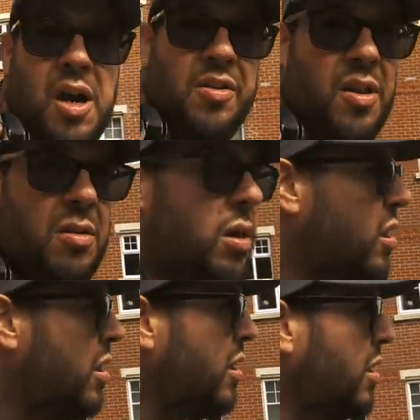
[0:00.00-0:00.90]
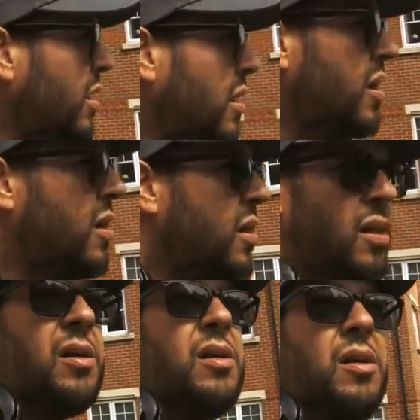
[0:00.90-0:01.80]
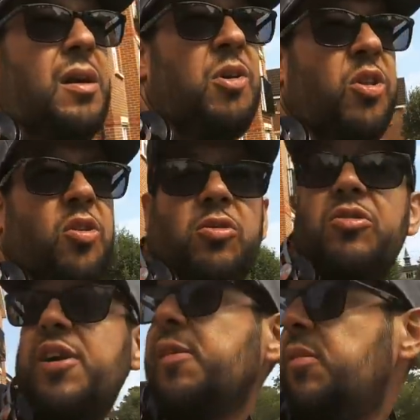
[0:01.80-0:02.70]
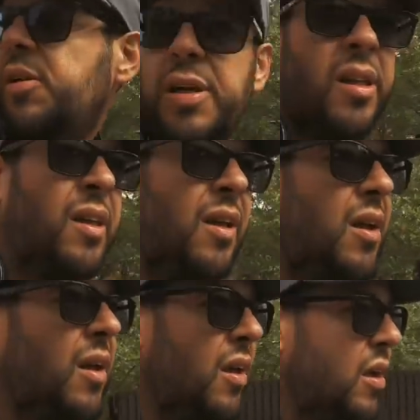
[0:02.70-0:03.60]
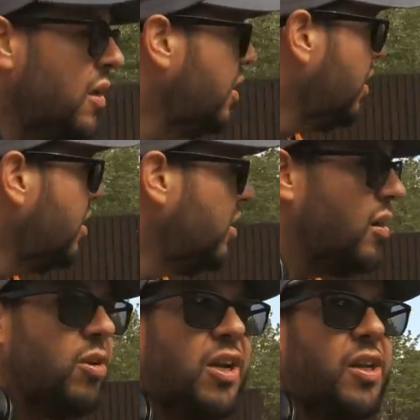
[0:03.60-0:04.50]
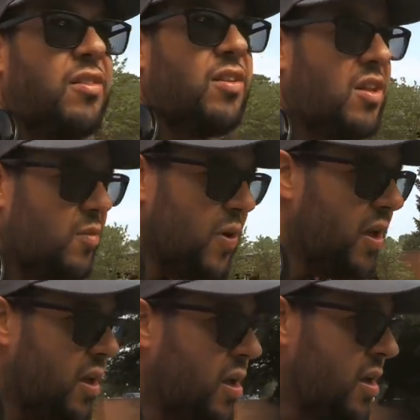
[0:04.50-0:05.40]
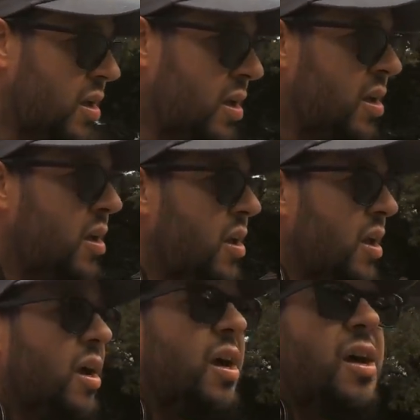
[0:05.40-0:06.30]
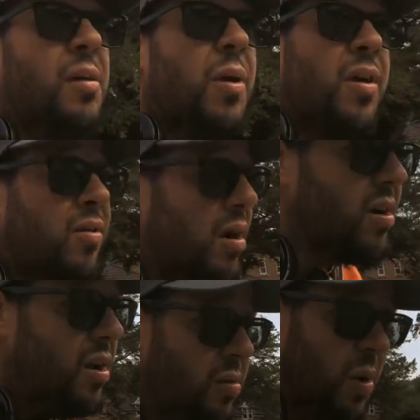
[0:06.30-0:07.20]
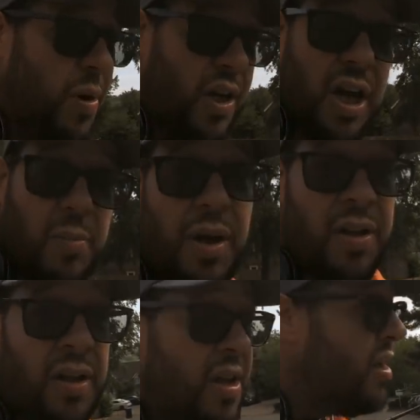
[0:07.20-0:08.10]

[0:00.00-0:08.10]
All right, so I'm at the doctor's now. You don't really need to see this bit. So I'm going to lock my bike up